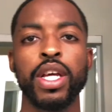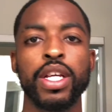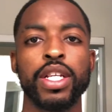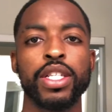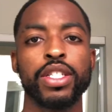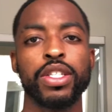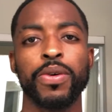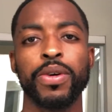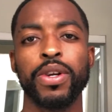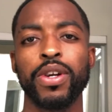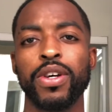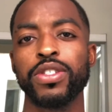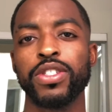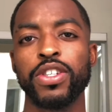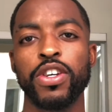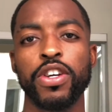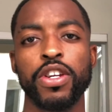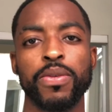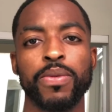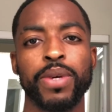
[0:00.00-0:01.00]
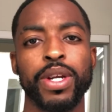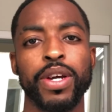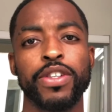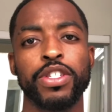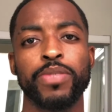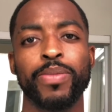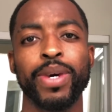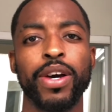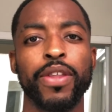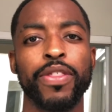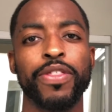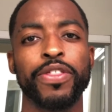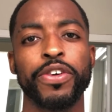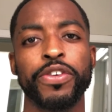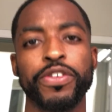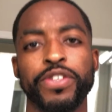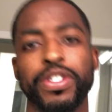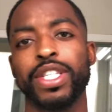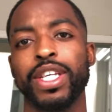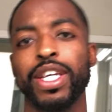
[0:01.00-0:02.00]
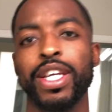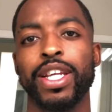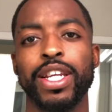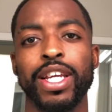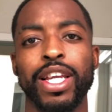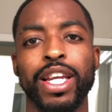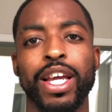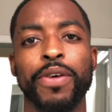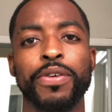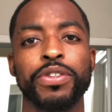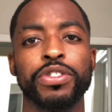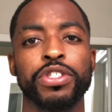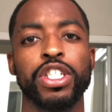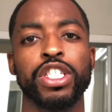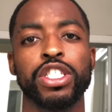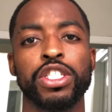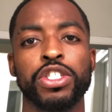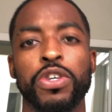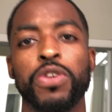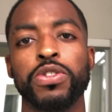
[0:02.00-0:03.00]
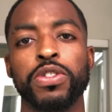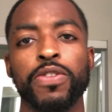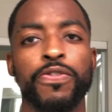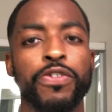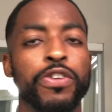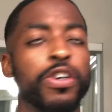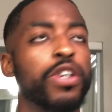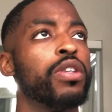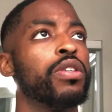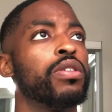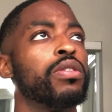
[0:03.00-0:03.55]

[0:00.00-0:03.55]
So it all started when I was about 13 and I was just chosen for.